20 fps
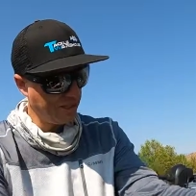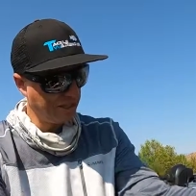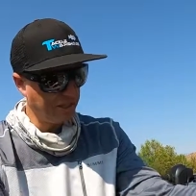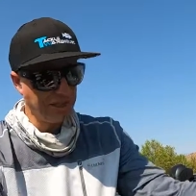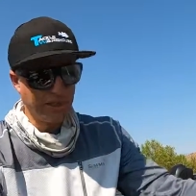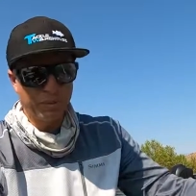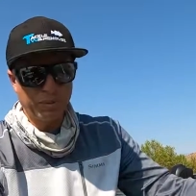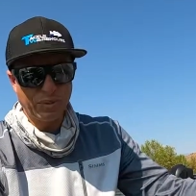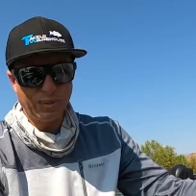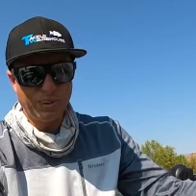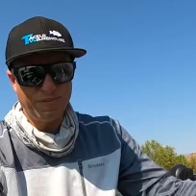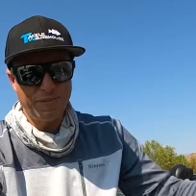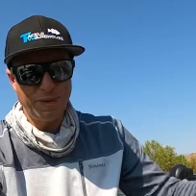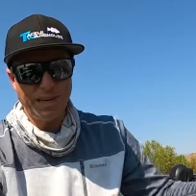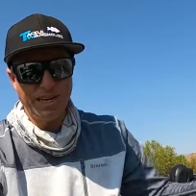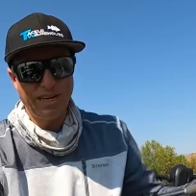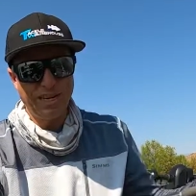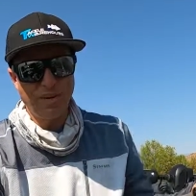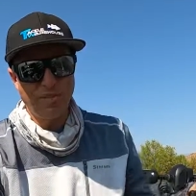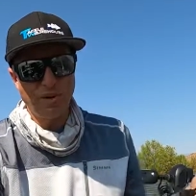or it slips off
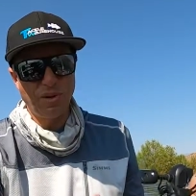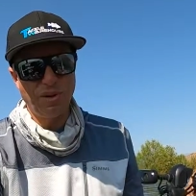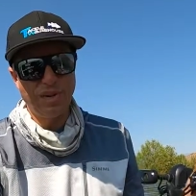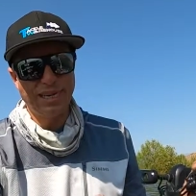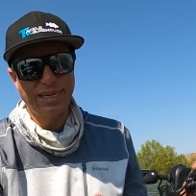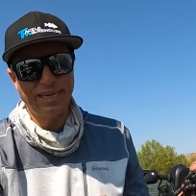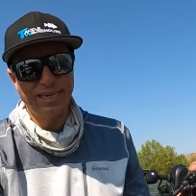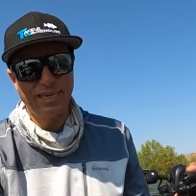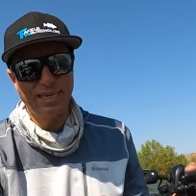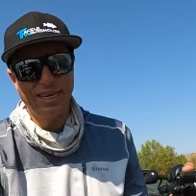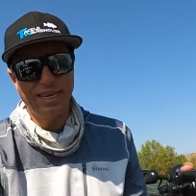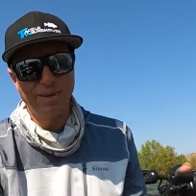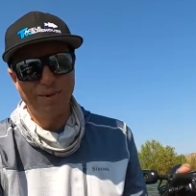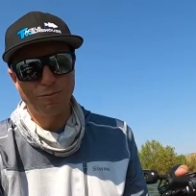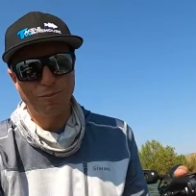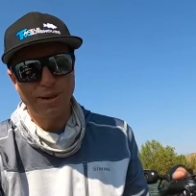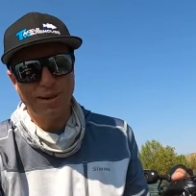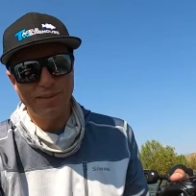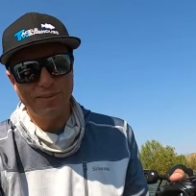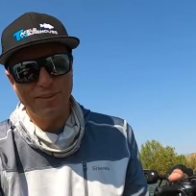my elbow. I can dig it
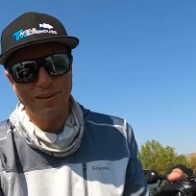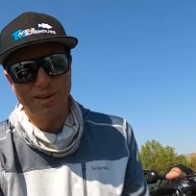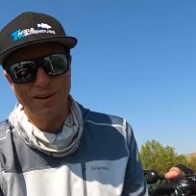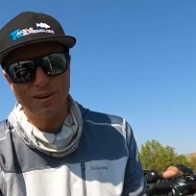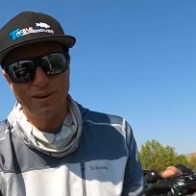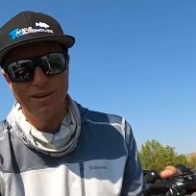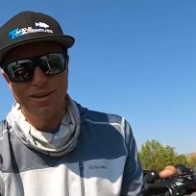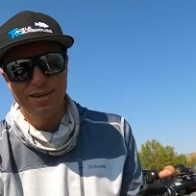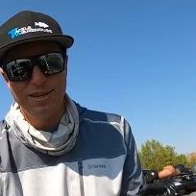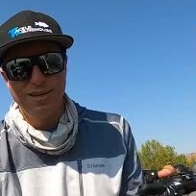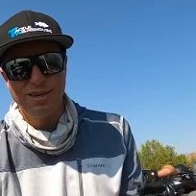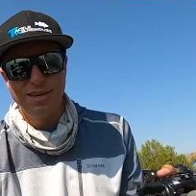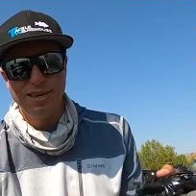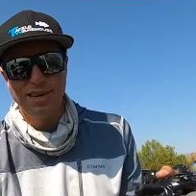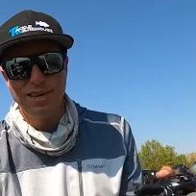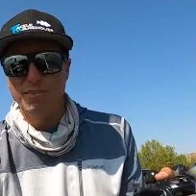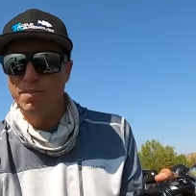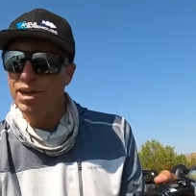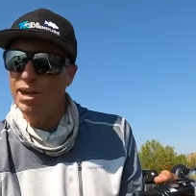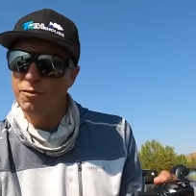right there
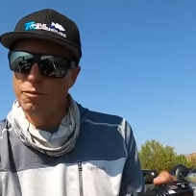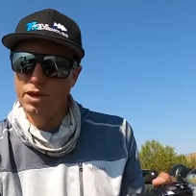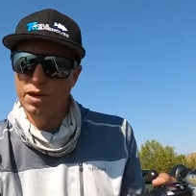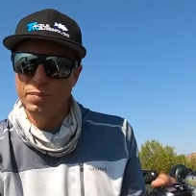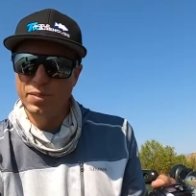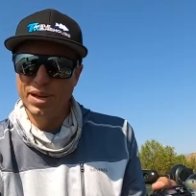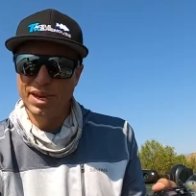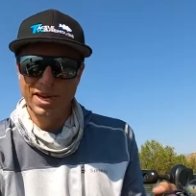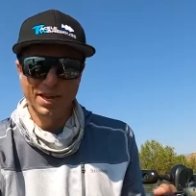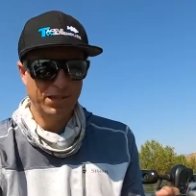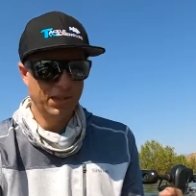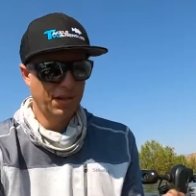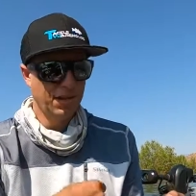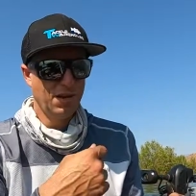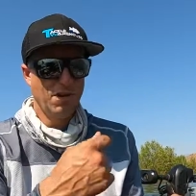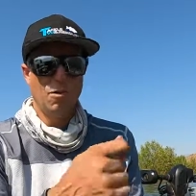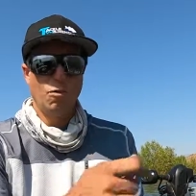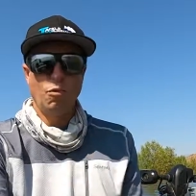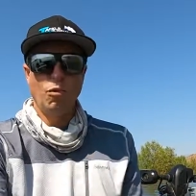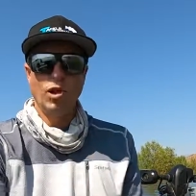in my rib cage
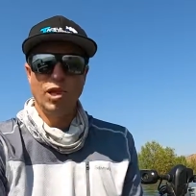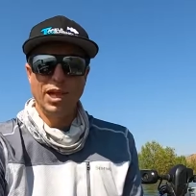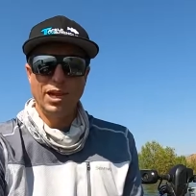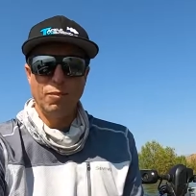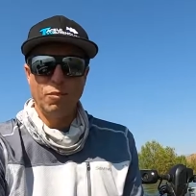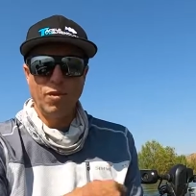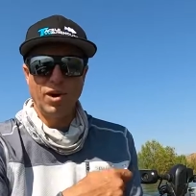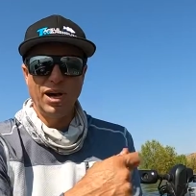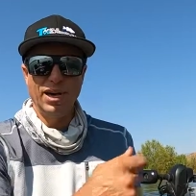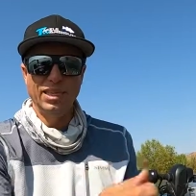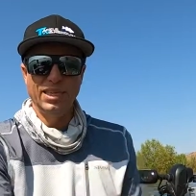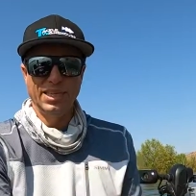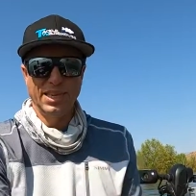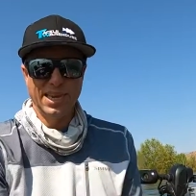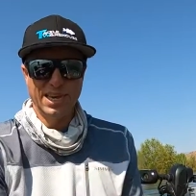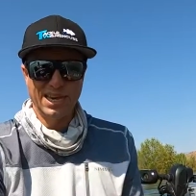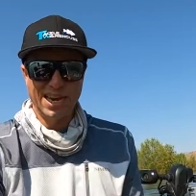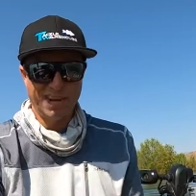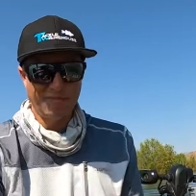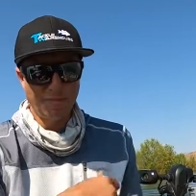while I'm winding that,
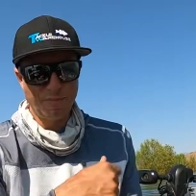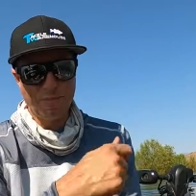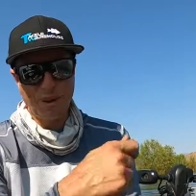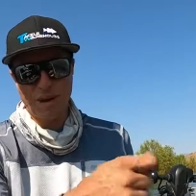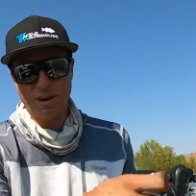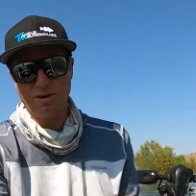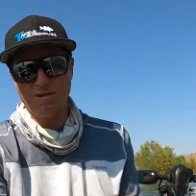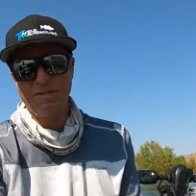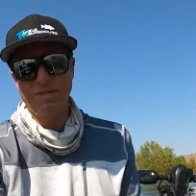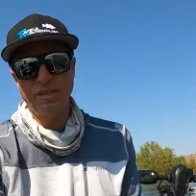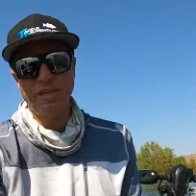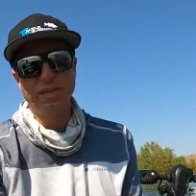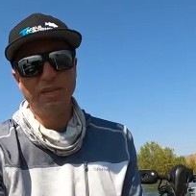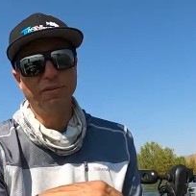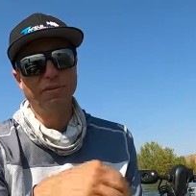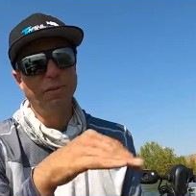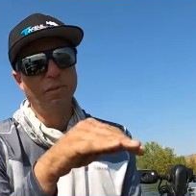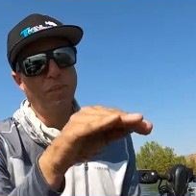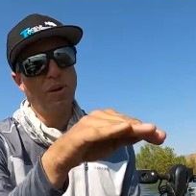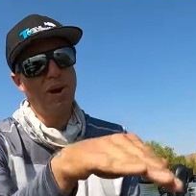and I have a better feel
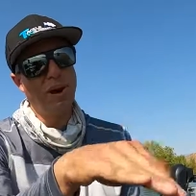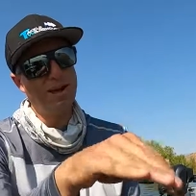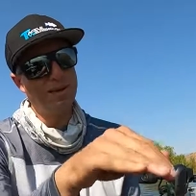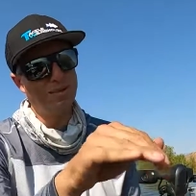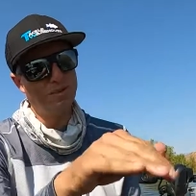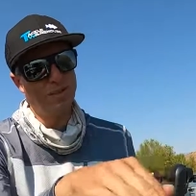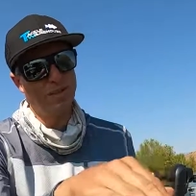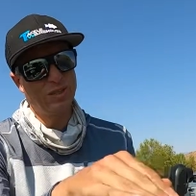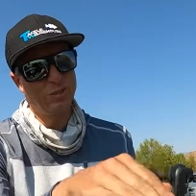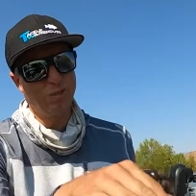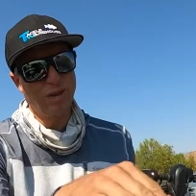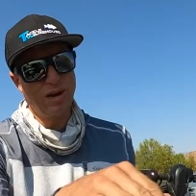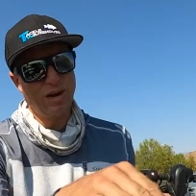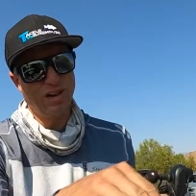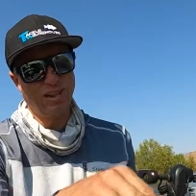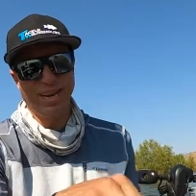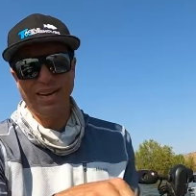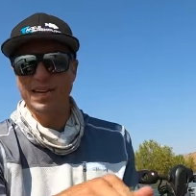of the bottom as well.